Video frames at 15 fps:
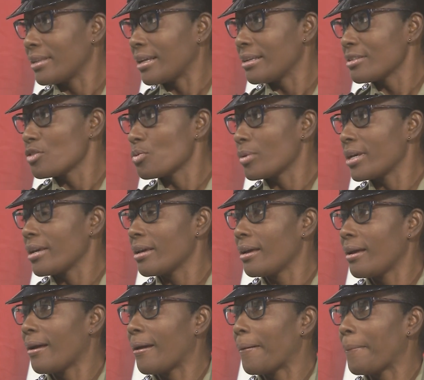in that where
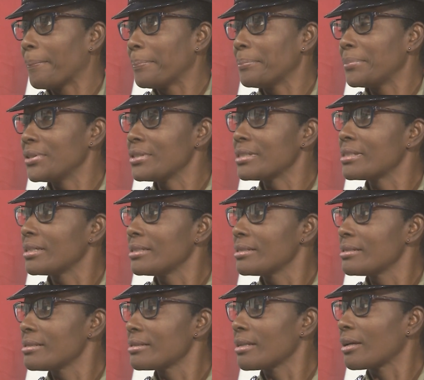um,
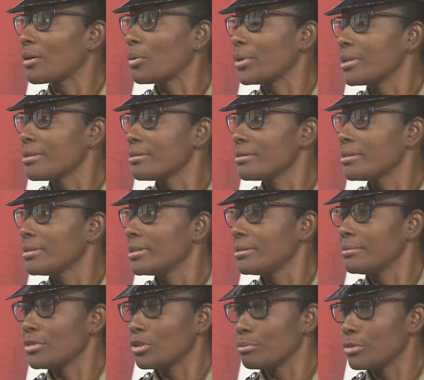persons are going to
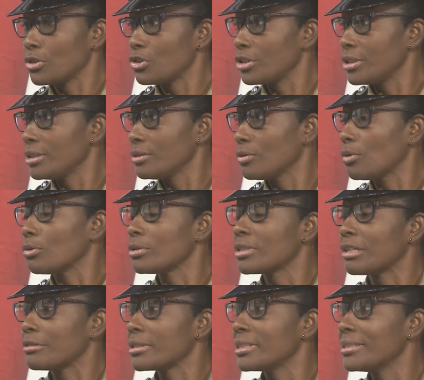the machine, or
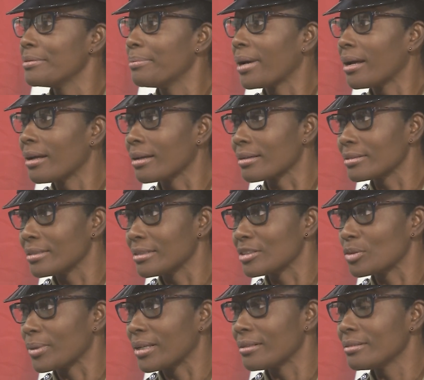sorry, to the bank mm -hmm.
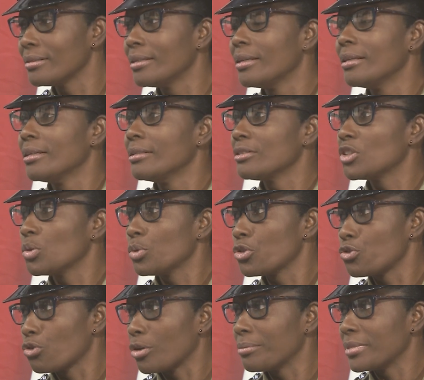as mm-hmm. well, to
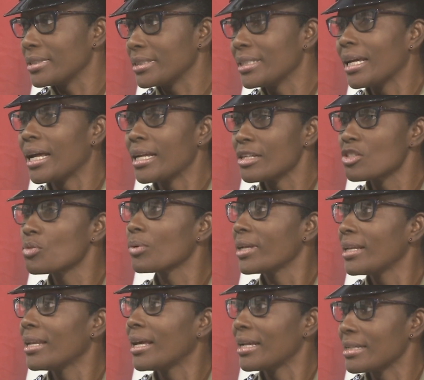withdraw money, as
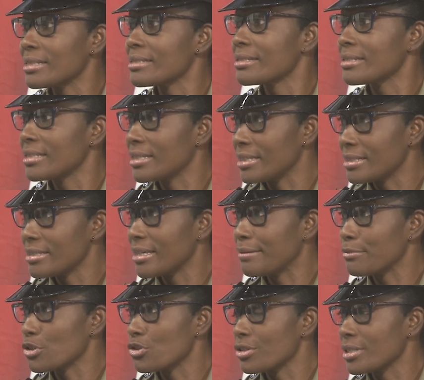well as to the
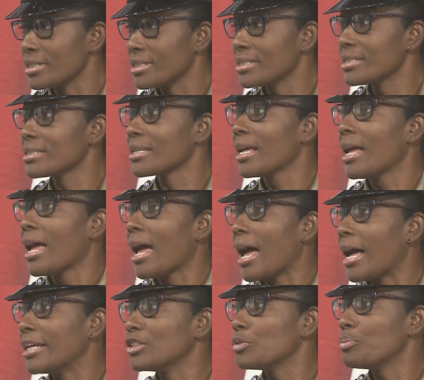ATM machines.
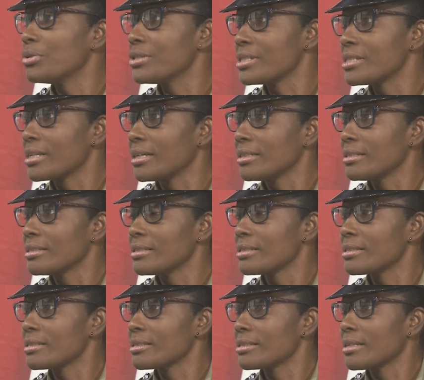Mm-hmm. And persons
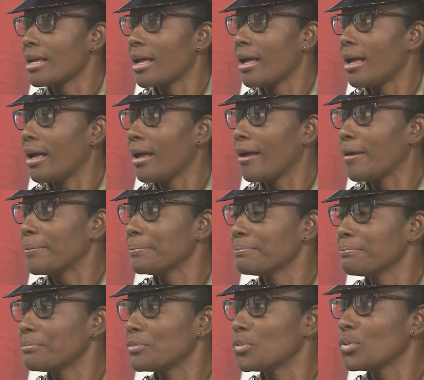um,
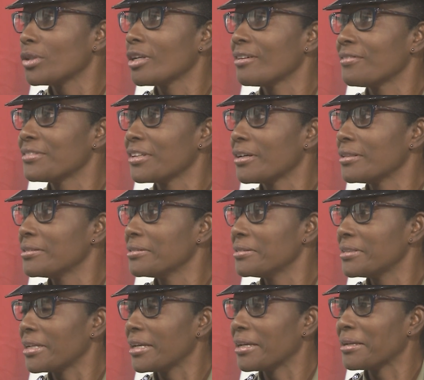would have done
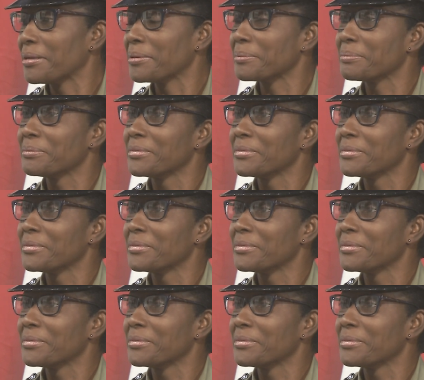their